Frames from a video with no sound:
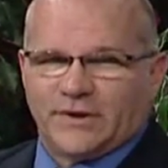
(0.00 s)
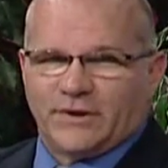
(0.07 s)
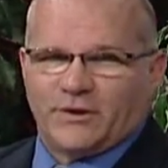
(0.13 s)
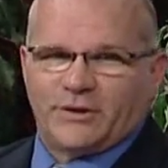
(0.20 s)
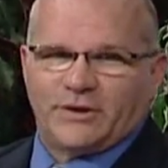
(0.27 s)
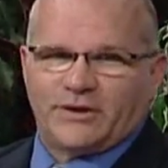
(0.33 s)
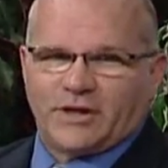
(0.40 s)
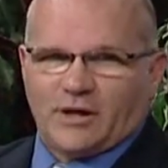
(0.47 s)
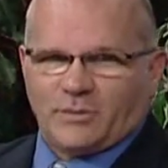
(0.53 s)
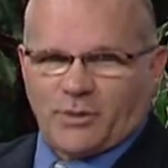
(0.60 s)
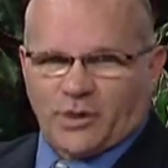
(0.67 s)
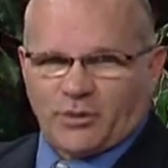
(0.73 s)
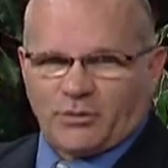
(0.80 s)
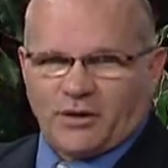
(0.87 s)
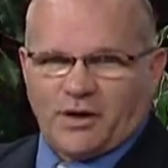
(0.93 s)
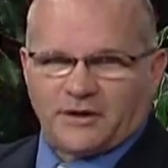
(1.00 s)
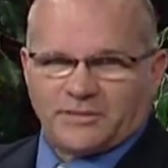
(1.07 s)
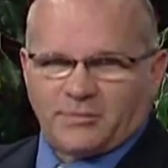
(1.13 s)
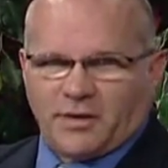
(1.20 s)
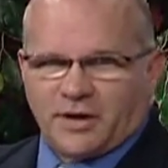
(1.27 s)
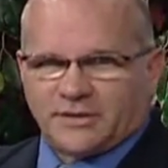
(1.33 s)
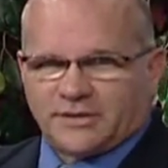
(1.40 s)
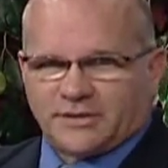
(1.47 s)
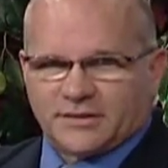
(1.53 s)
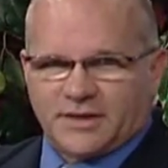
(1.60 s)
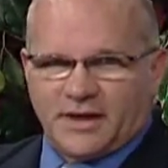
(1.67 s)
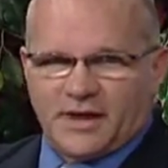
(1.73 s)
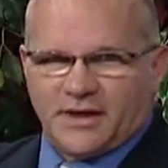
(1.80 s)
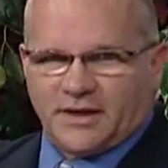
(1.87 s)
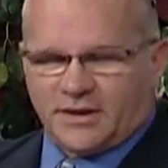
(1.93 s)
notice how Mayor Rossbach just
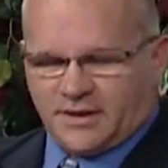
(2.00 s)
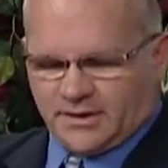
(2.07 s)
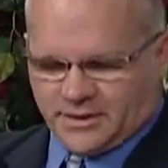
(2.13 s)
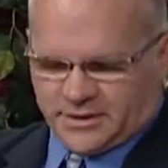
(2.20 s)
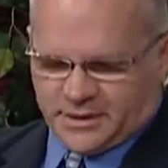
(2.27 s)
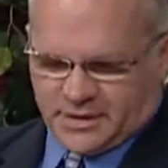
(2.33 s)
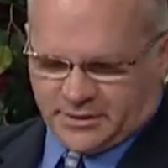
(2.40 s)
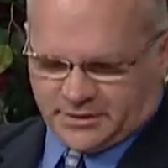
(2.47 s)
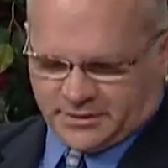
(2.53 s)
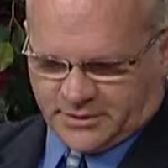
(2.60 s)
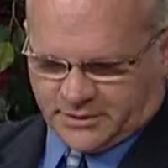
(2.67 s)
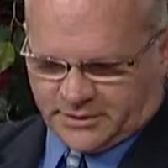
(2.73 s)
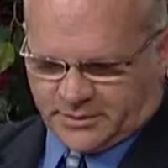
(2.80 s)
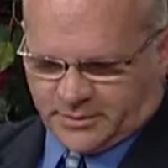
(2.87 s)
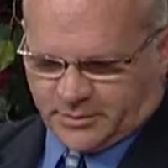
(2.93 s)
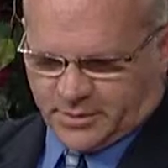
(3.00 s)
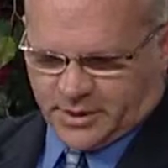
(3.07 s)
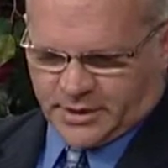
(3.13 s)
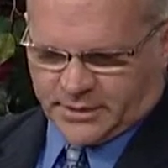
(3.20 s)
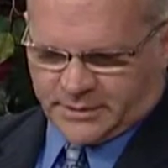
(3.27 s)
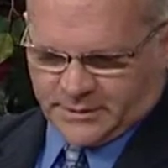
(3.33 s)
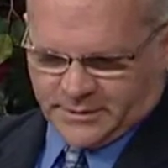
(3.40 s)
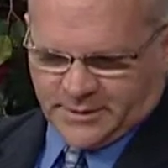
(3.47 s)
kind of held it out there a little bit?